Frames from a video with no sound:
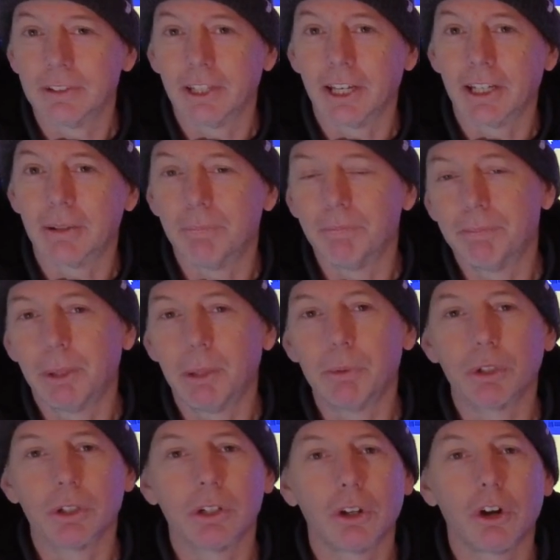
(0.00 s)
Like
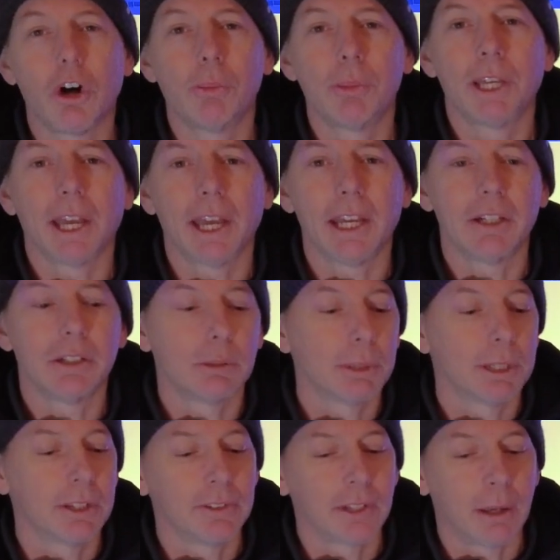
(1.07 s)
people are going to call me a hater
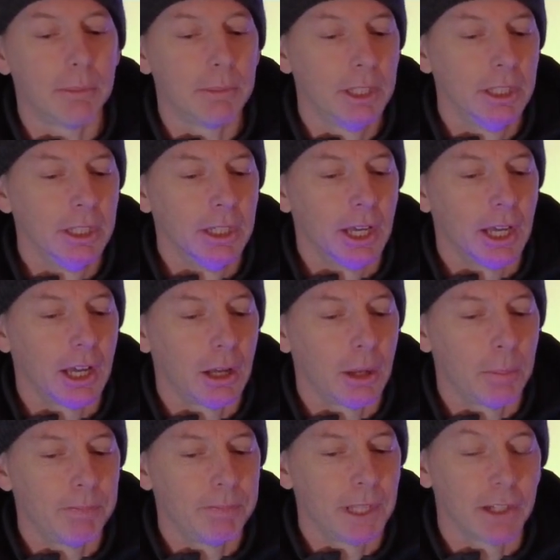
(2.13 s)
because I'm
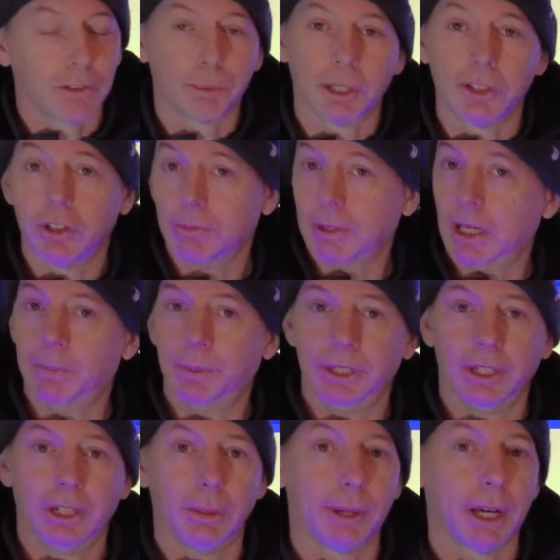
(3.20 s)
um, expressing my
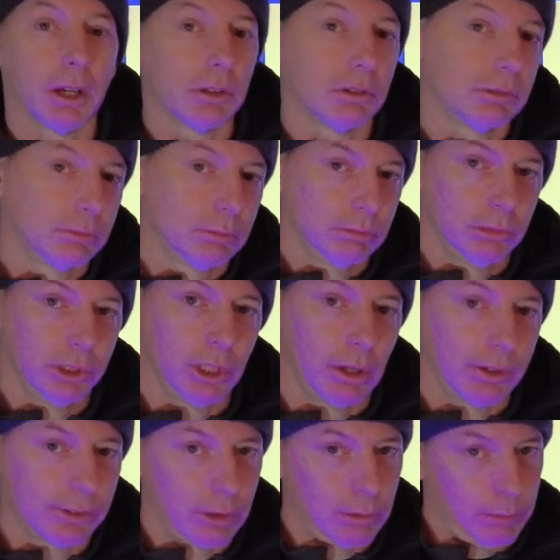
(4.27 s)
opinion about you know
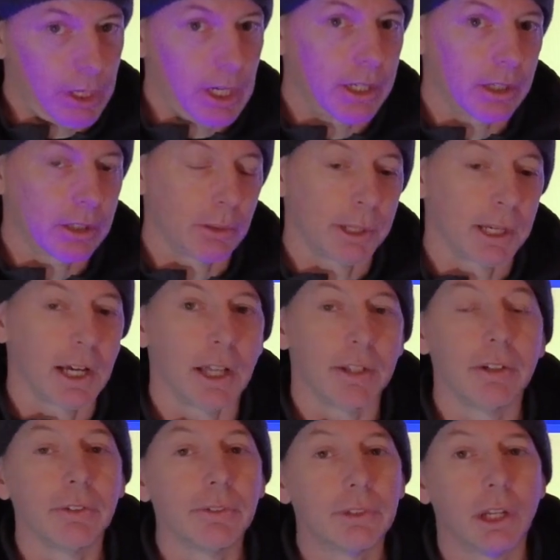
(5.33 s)
a certain product. Oh my
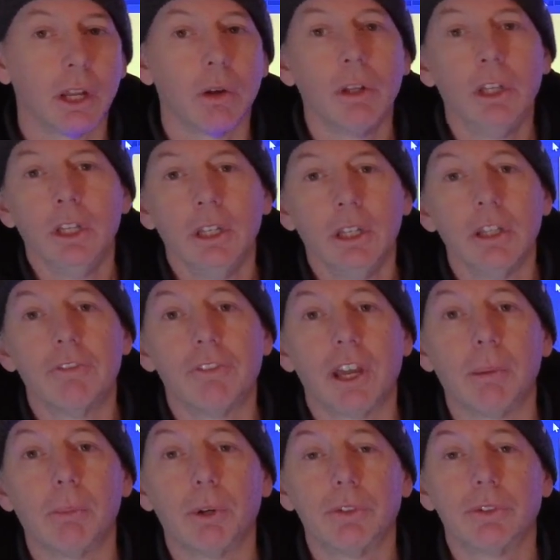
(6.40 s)
God, there's you know the
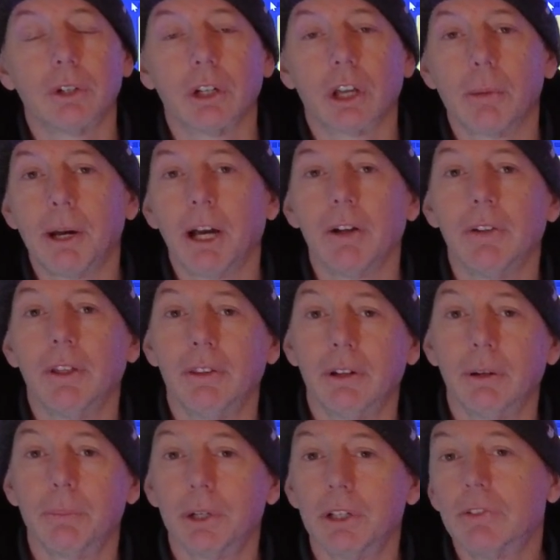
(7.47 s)
fanboys are going to come out and
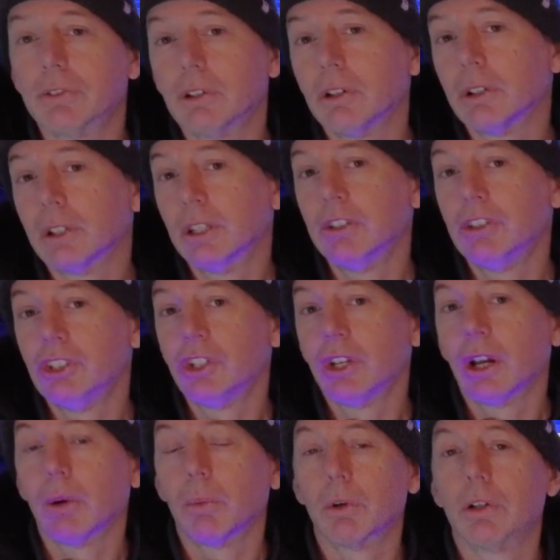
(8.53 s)
they're pretty strong in the
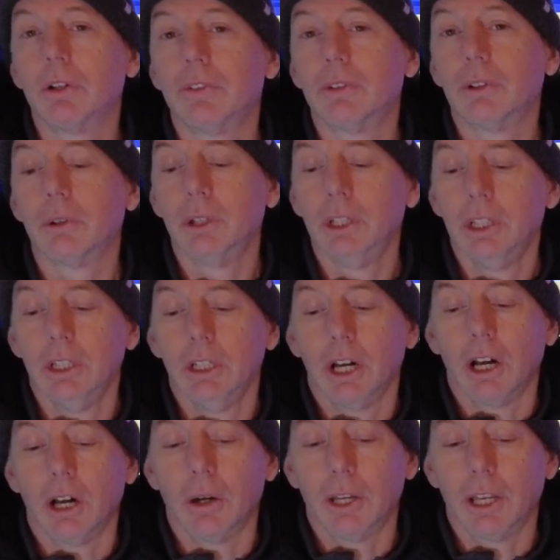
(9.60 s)
DJI world. So
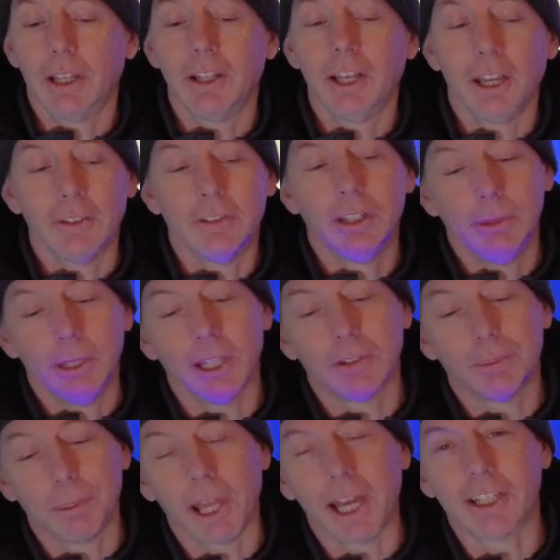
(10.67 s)
uh, and, and,
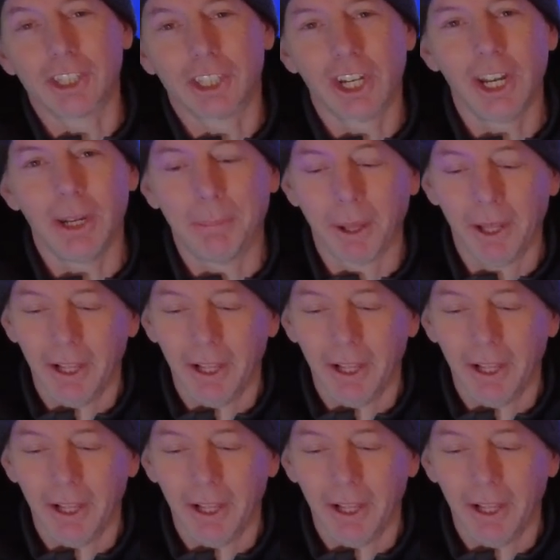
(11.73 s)
TBS Black Sheep,